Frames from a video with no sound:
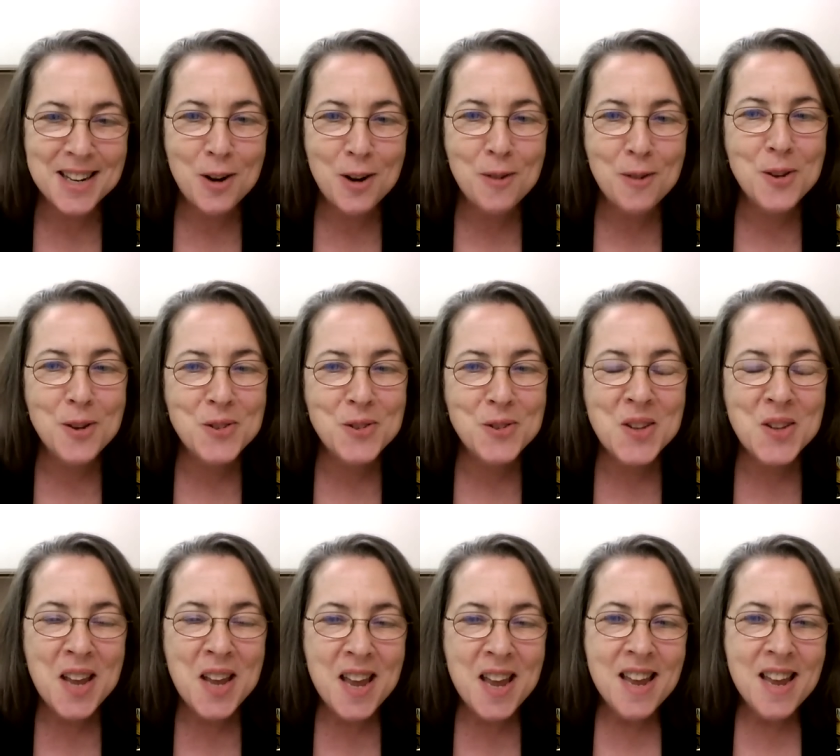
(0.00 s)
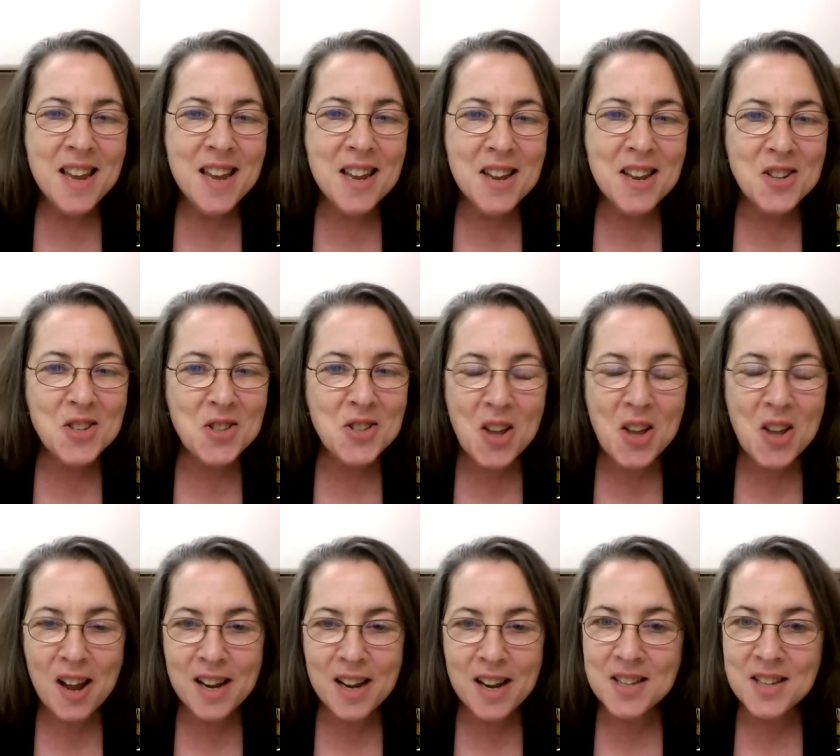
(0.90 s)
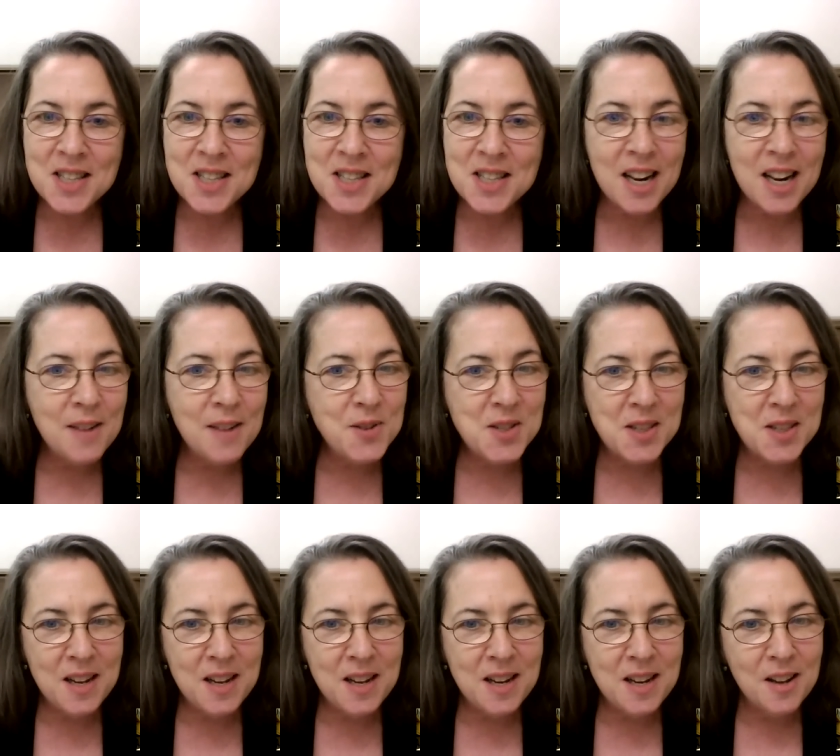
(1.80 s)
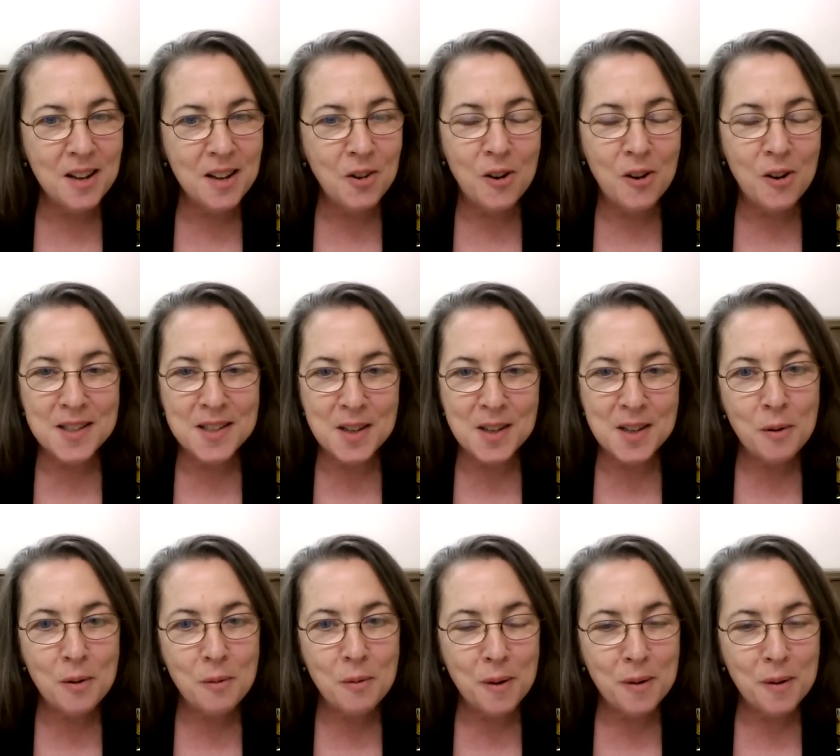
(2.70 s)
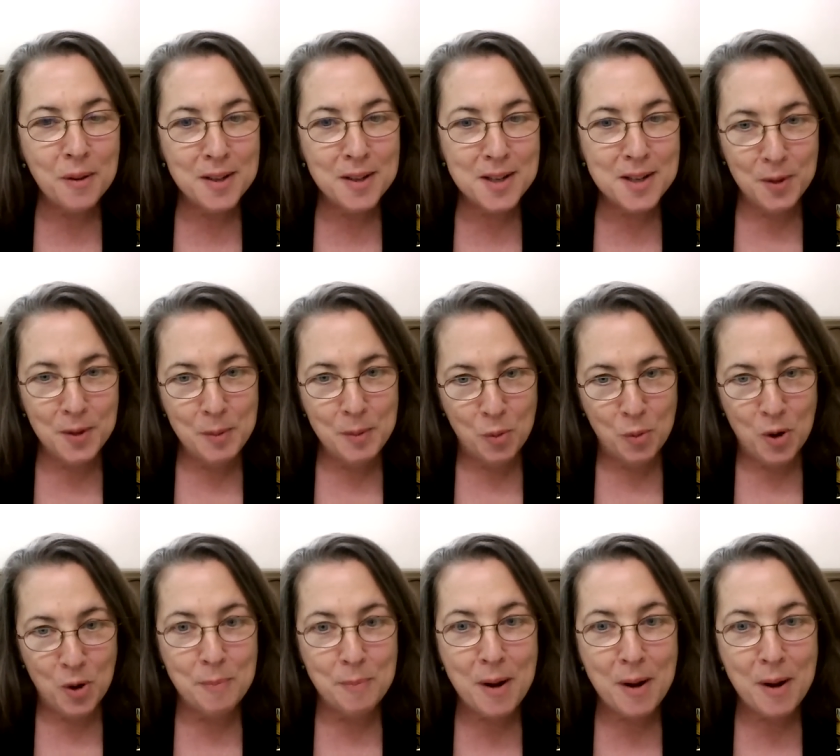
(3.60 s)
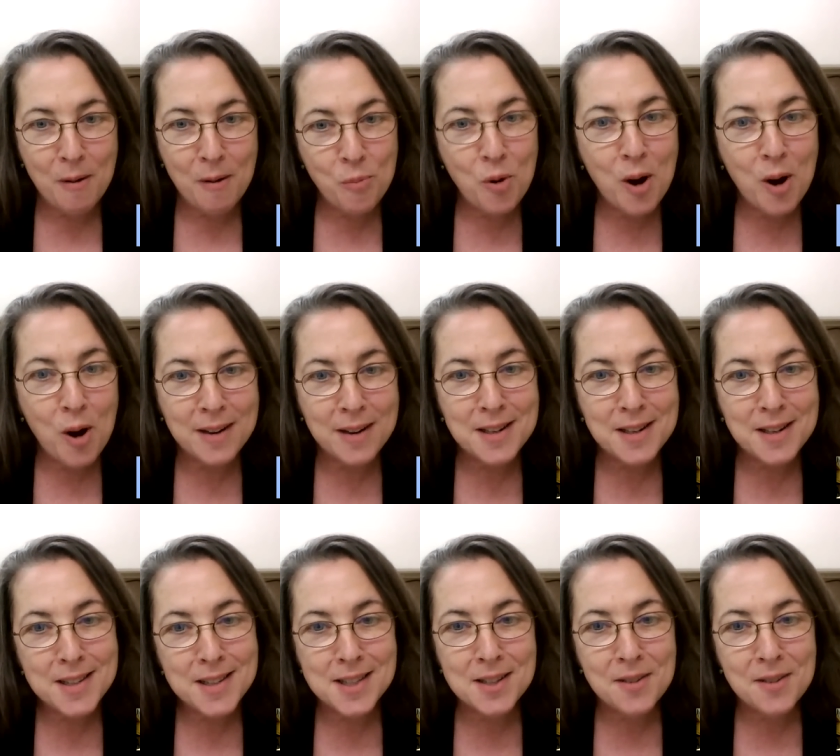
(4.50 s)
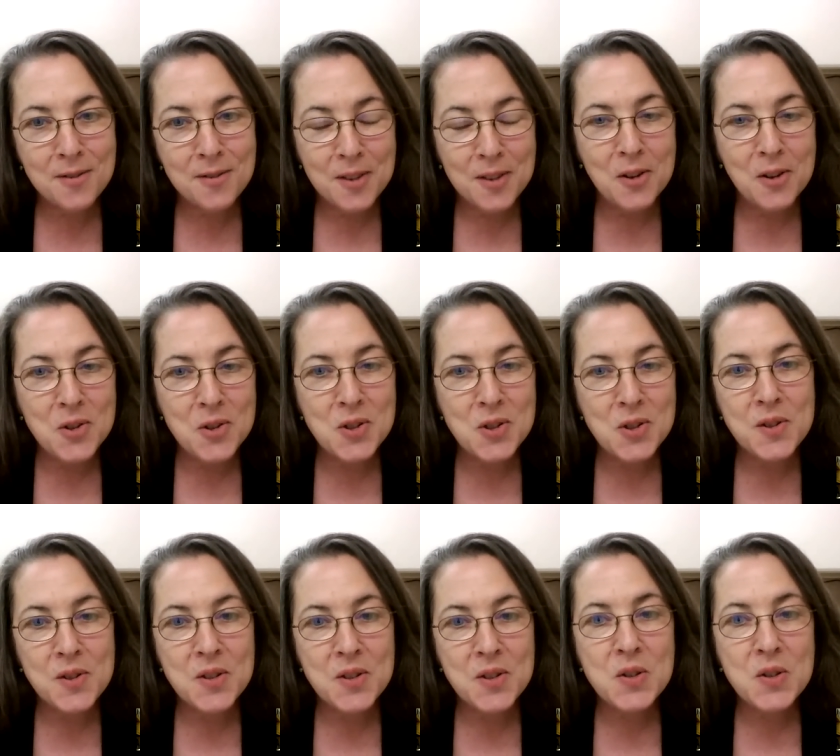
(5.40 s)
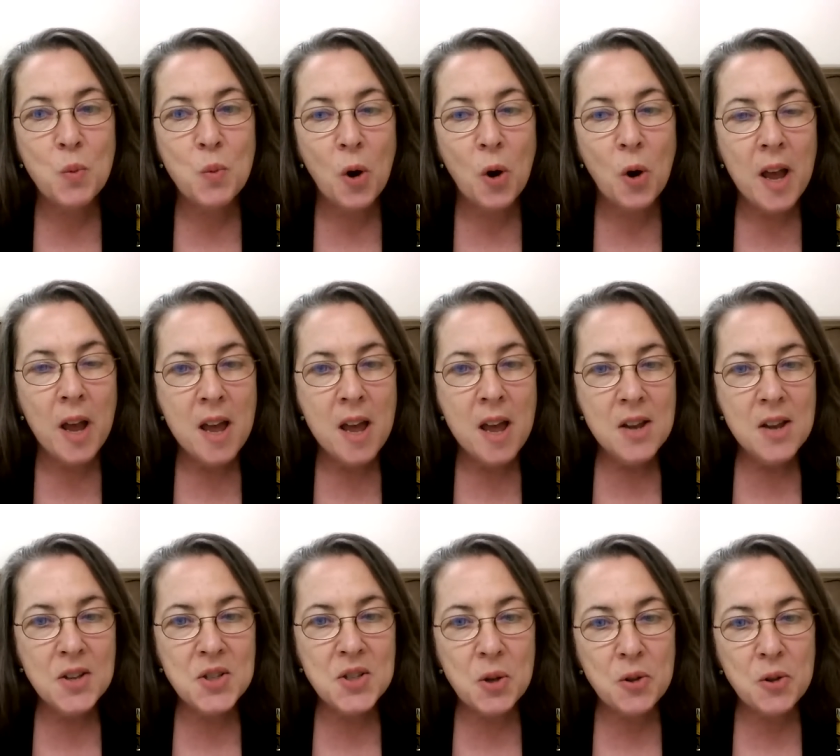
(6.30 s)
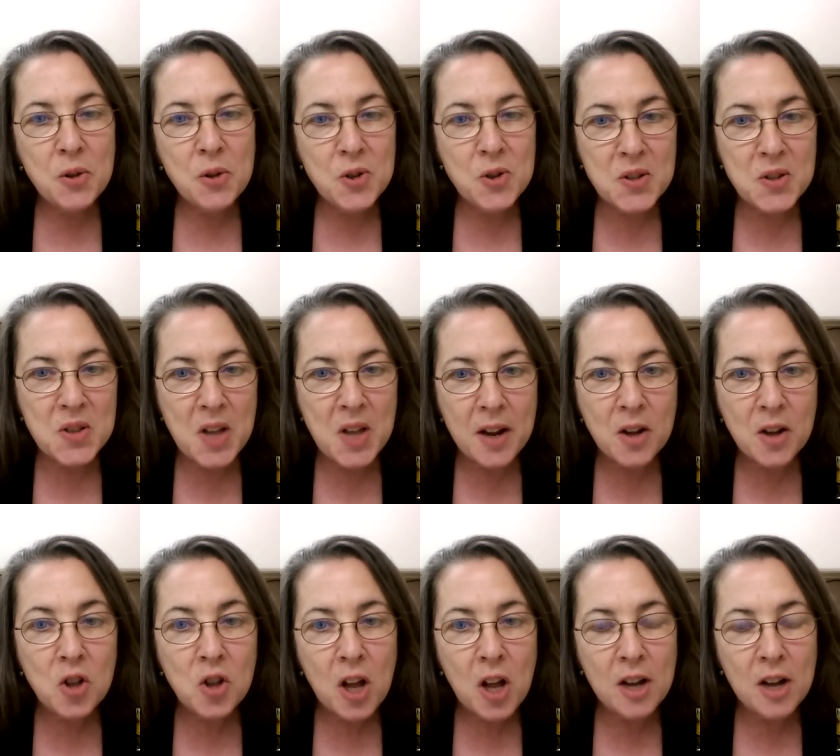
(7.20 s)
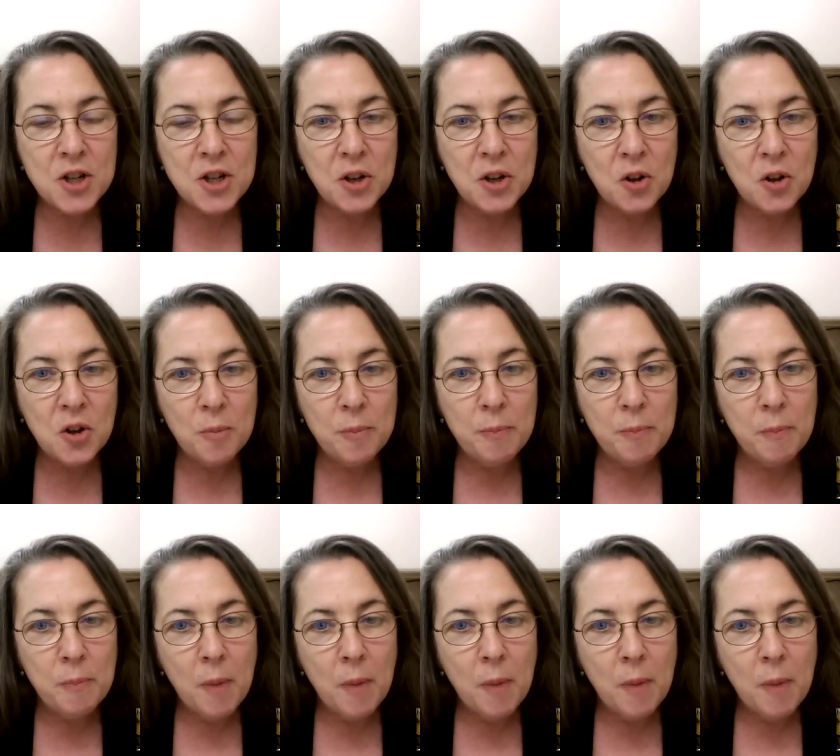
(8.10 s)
interviews is the highest that I've seen across a relatively broad practice of legal services work. So there's the psychological